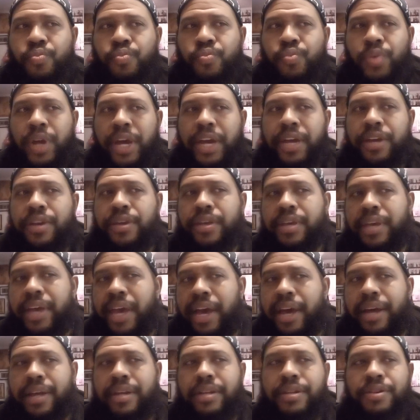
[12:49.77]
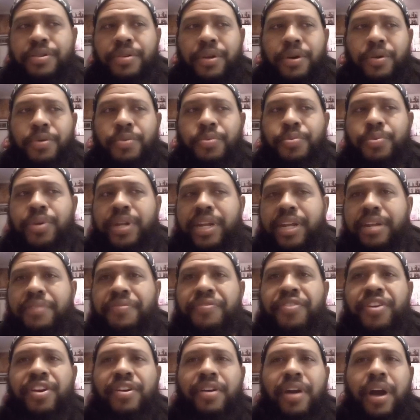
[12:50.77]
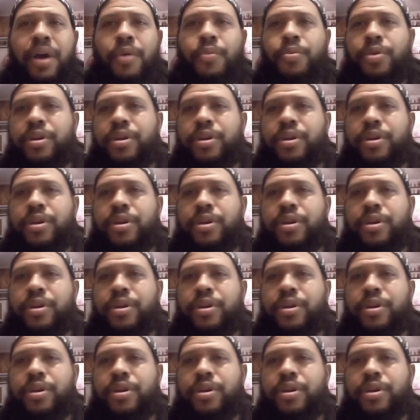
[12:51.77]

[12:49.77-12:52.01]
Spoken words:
like, yeah, you know, we need to figure out